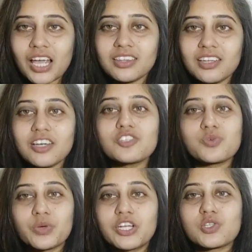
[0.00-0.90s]
the
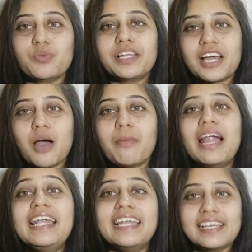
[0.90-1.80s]
students who will come
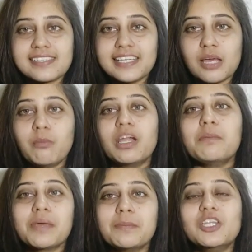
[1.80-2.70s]
are less in number
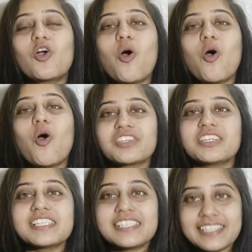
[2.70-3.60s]
and maybe the
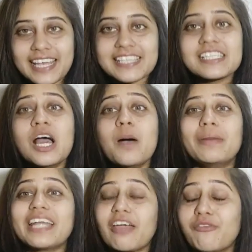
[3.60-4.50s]
competition is less.
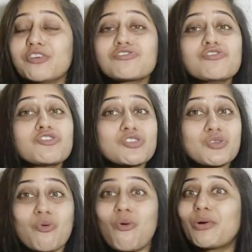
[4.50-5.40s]
But I was
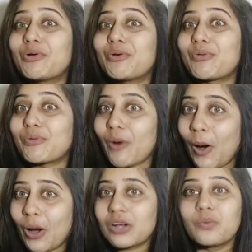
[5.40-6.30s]
so
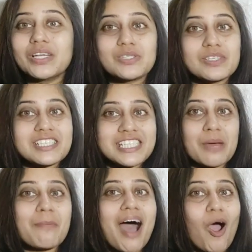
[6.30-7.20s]
wrong. Once you
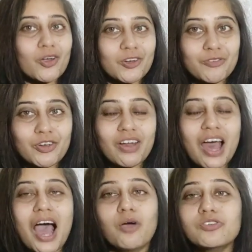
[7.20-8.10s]
step out of your
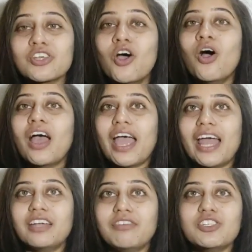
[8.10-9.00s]
house
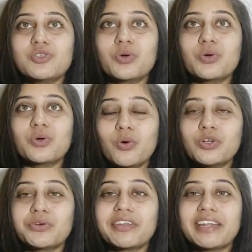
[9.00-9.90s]
and once you go
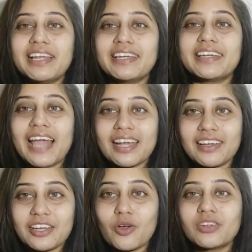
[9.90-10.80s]
to the related
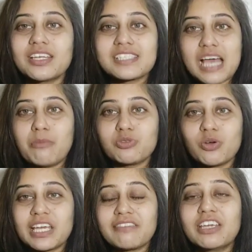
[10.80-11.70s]
category or the exams
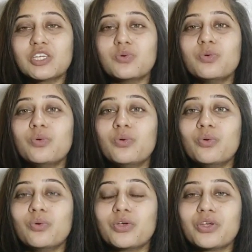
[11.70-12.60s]
you're giving,
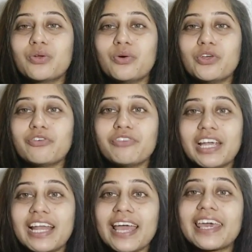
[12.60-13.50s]
you
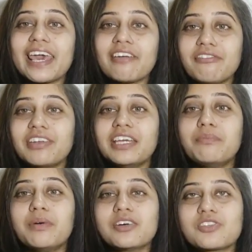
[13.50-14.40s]
feel like every
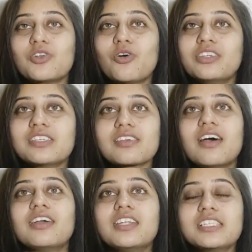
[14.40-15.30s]
person on this
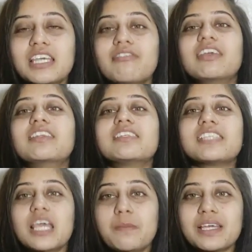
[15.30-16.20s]
earth is giving the
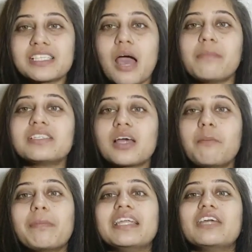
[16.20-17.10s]
same exam, is
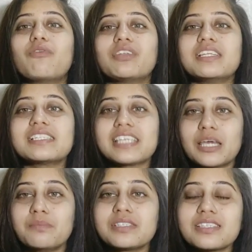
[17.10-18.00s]
competing for the
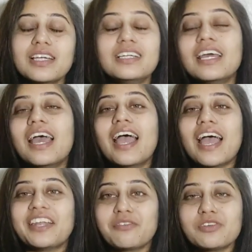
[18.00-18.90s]
same seat.
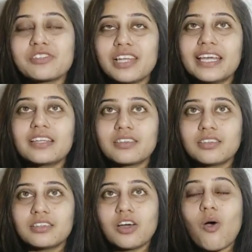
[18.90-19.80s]
And I was
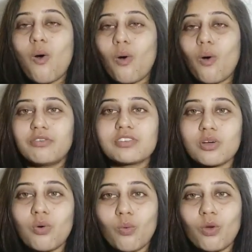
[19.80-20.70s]
like, there was
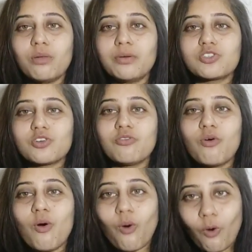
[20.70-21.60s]
a whole much of
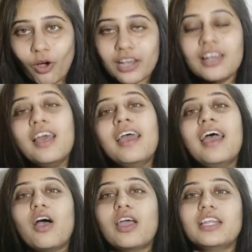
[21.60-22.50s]
hall
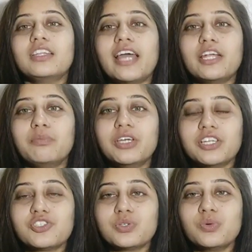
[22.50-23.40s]
in that
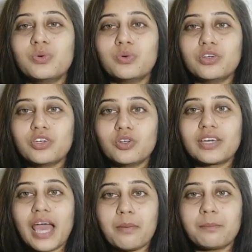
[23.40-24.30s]
BHU, you know,
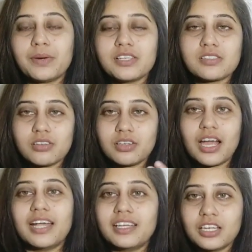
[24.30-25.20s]
campus
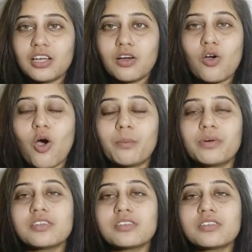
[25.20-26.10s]
regarding in your
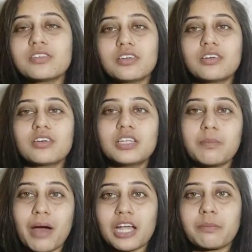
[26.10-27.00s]
commerce
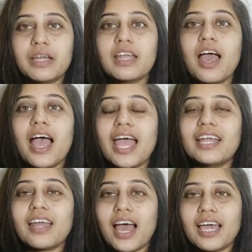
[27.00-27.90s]
department.
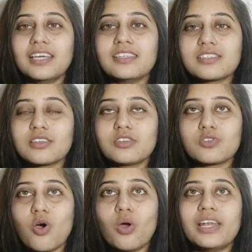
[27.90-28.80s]
And I
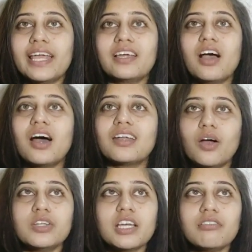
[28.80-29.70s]
saw like
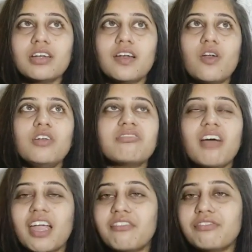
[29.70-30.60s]
around, there were around
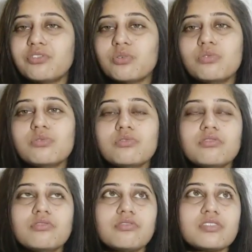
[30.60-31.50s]
500 to
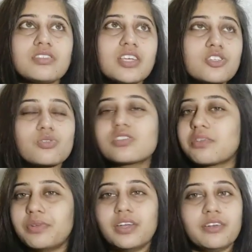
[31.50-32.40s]
600 to
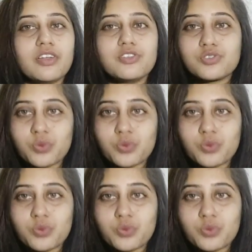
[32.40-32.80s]
700